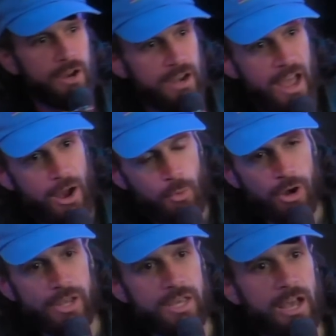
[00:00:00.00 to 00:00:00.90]
now
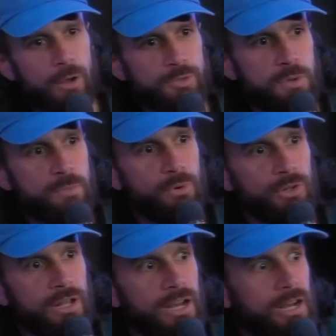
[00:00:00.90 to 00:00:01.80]
where he helps
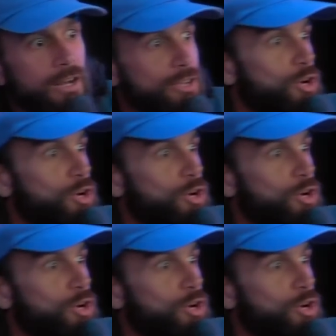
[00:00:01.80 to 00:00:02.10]
people uh, you know,